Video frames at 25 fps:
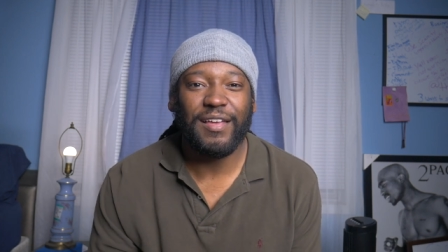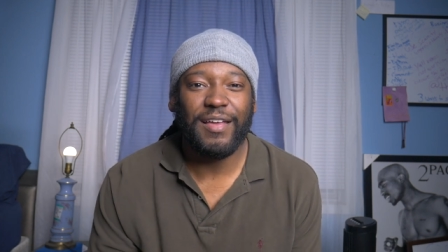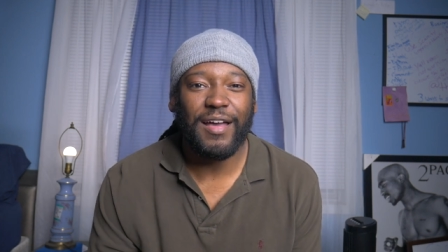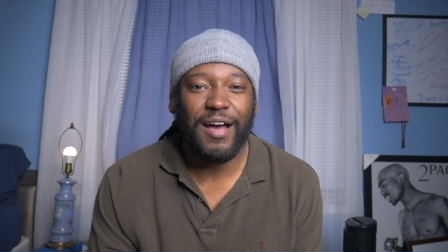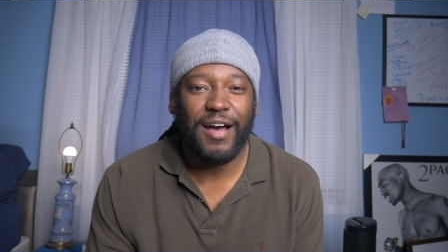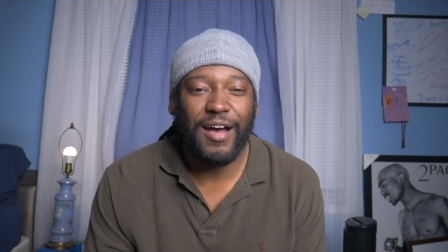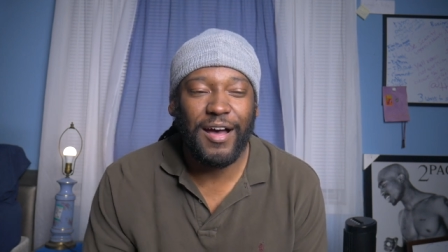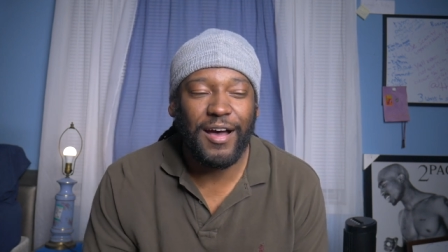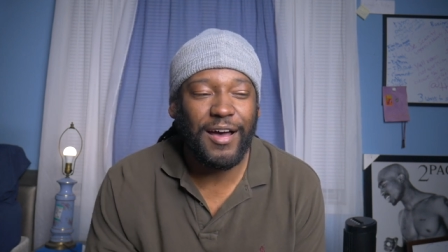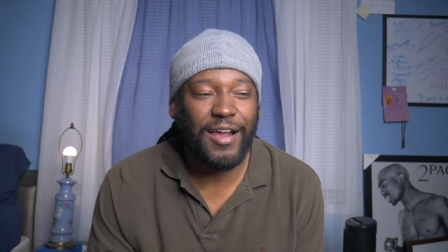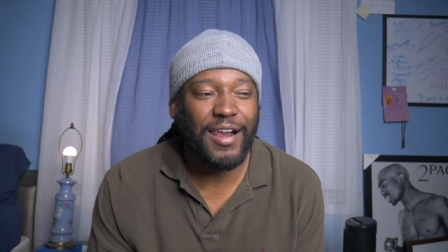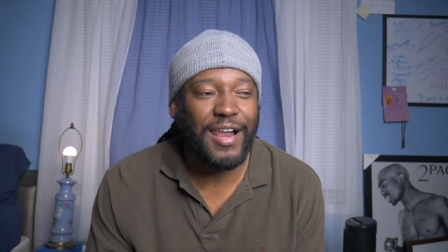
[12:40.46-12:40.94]

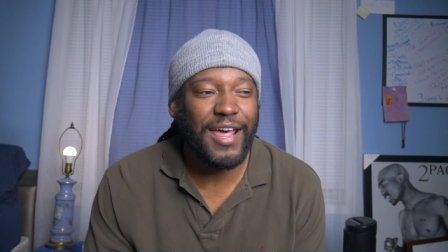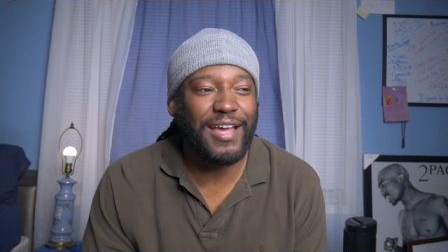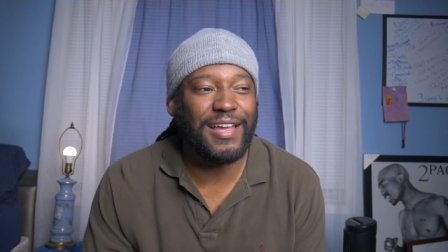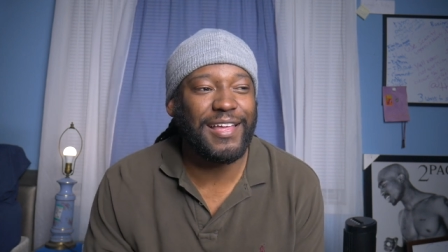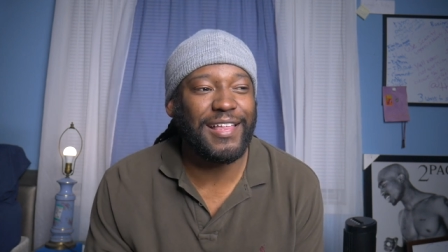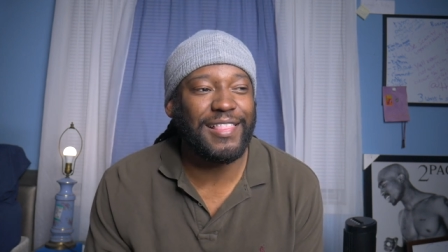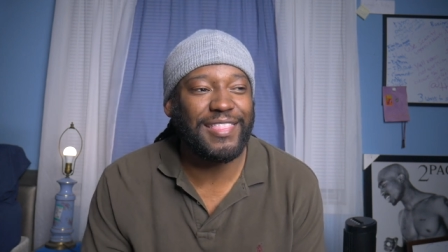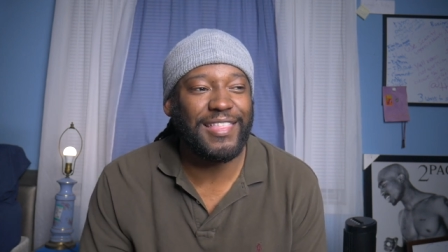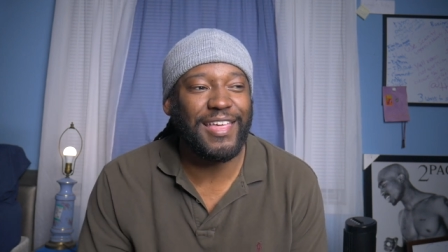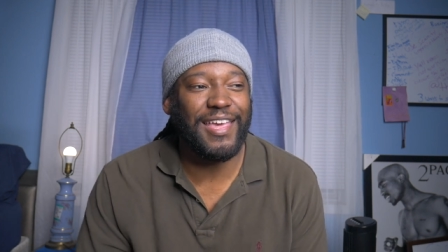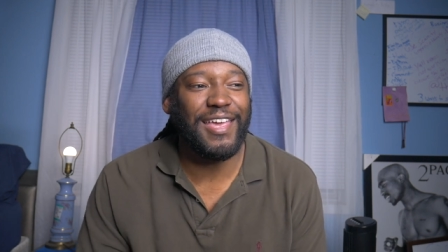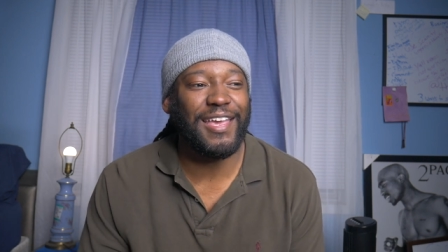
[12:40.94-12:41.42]

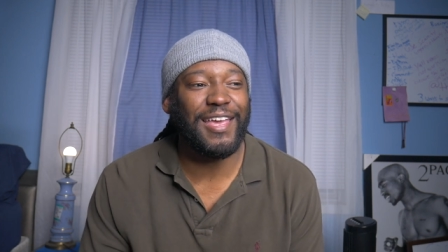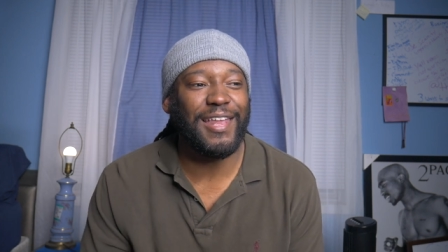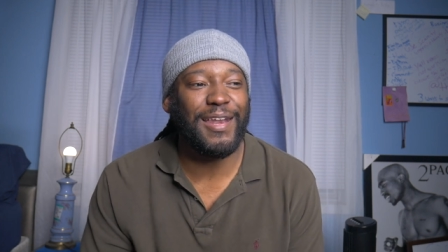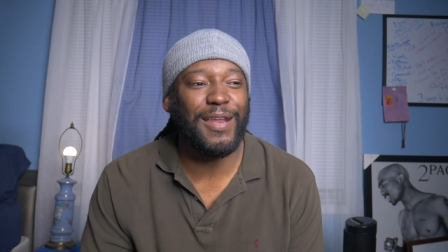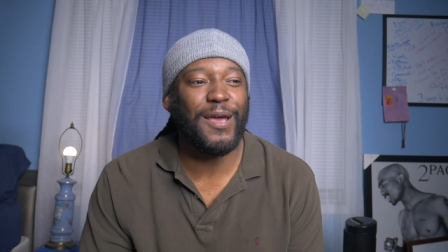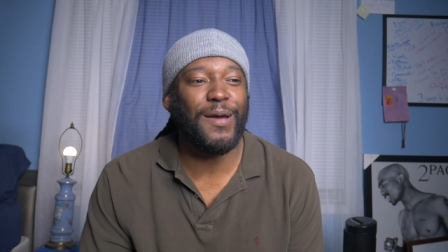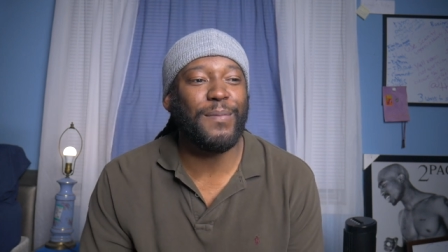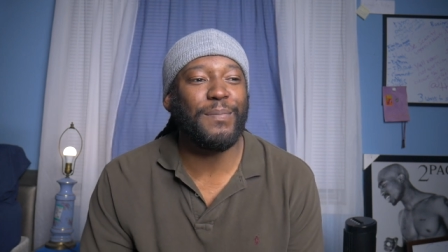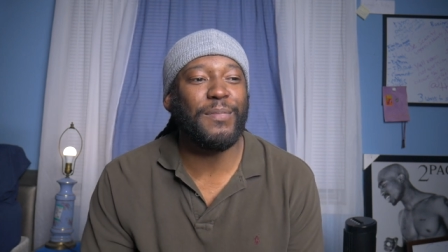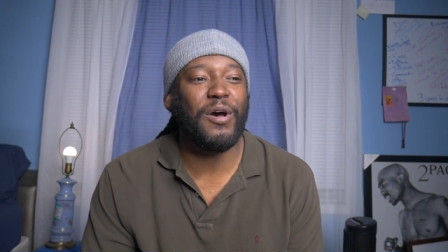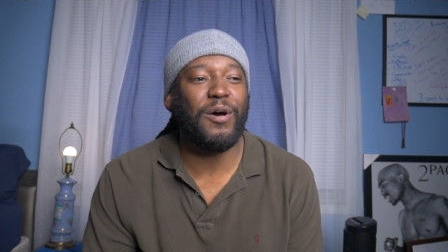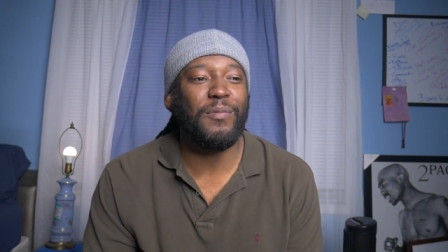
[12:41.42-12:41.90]
at
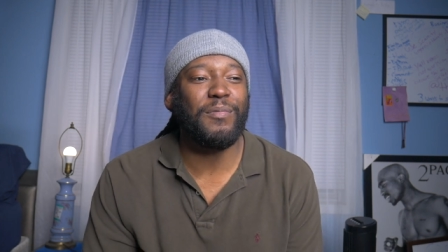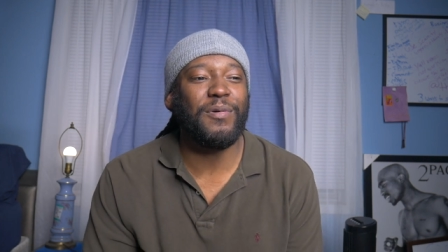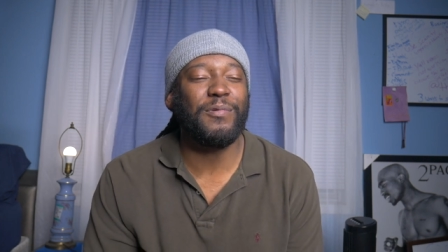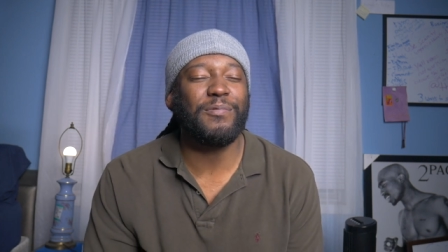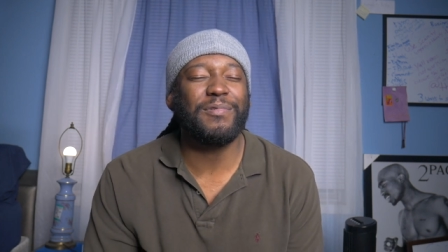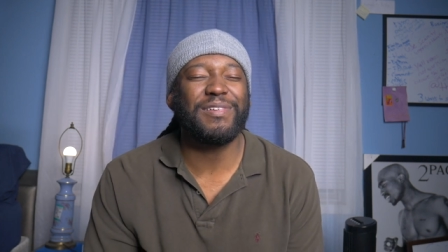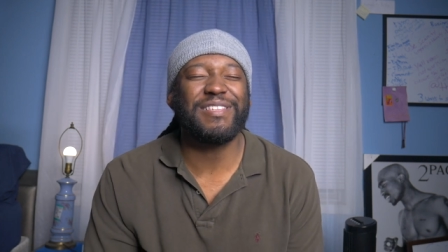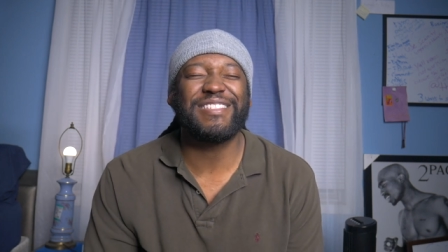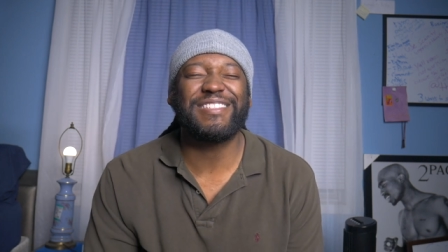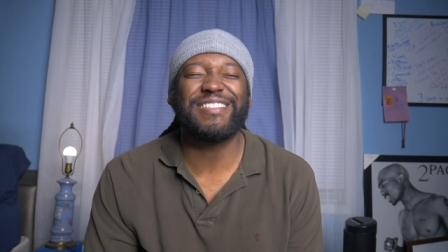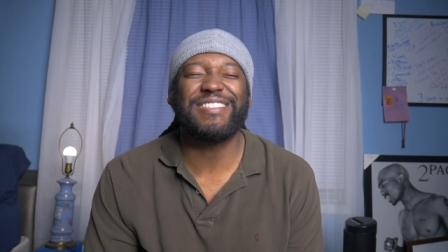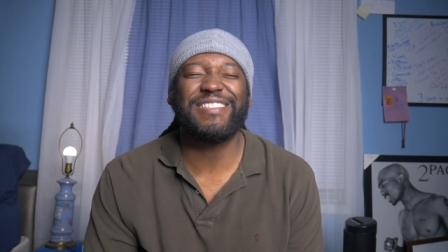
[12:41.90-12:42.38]
that moment
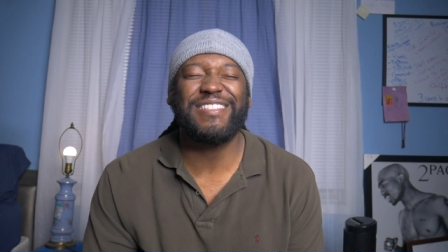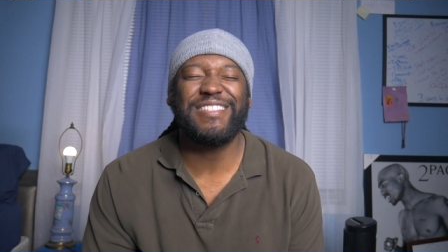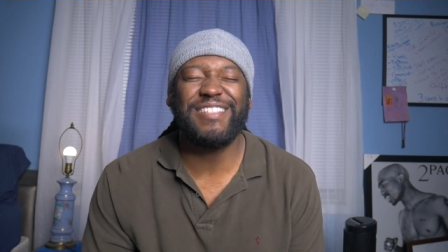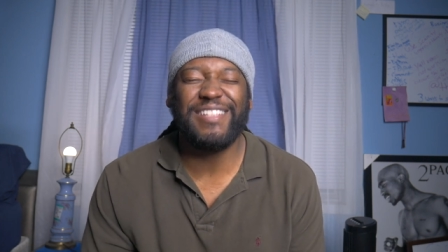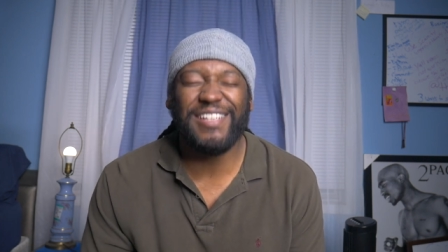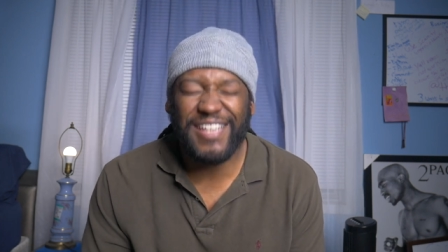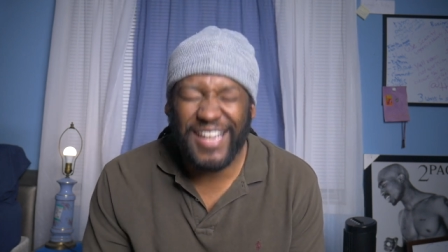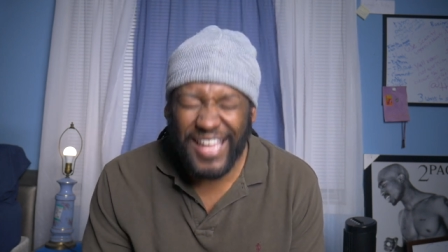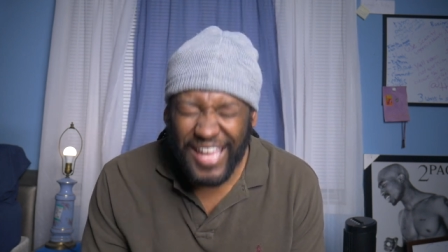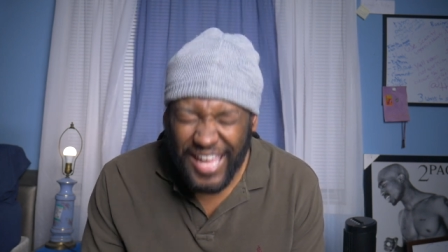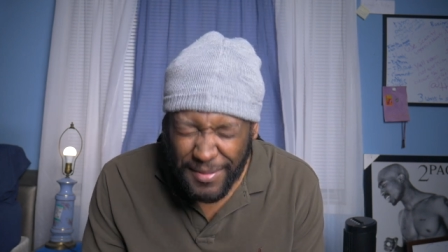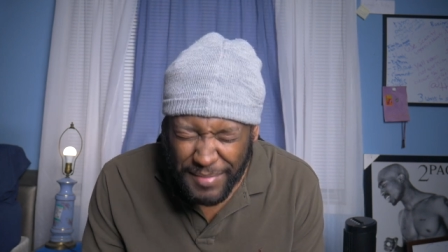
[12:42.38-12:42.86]
was,
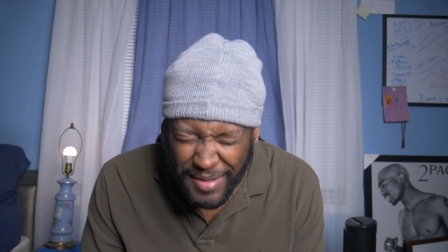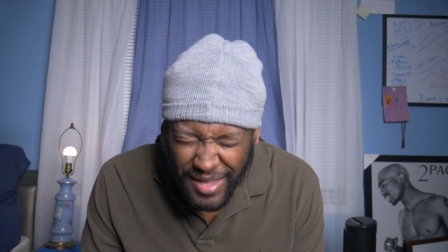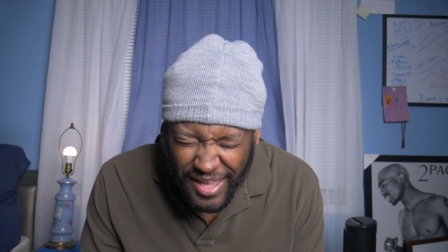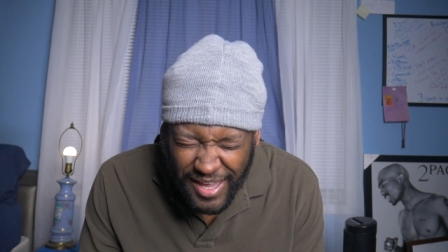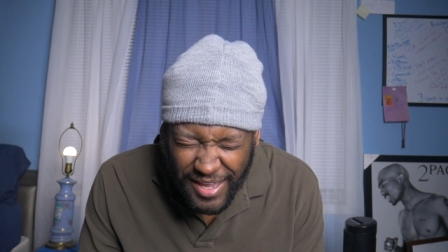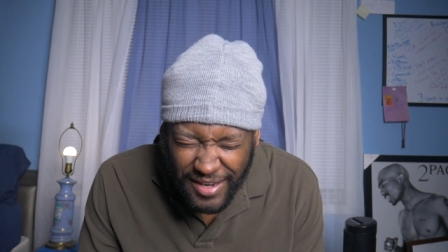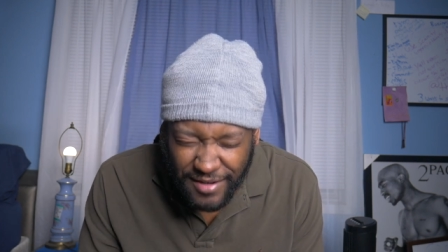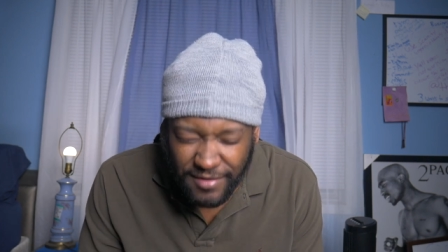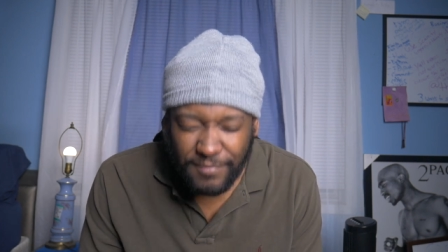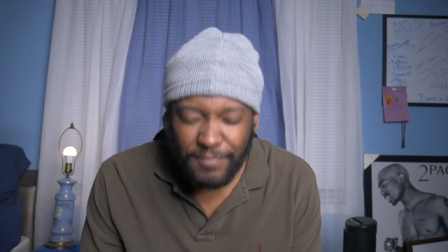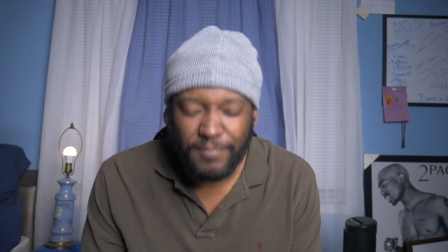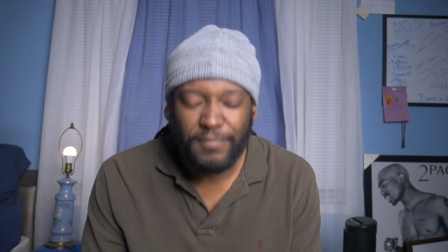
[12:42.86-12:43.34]
damn
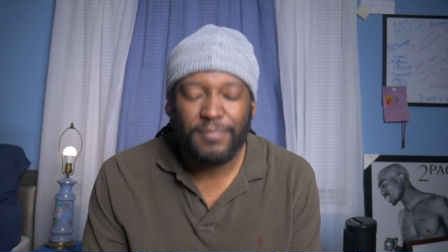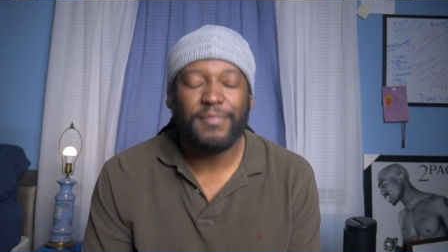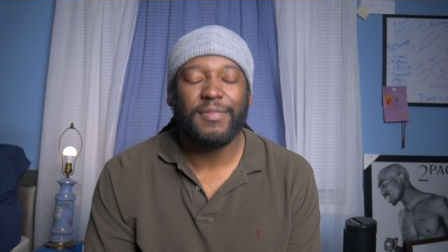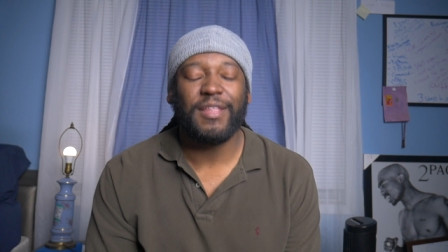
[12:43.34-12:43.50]
it!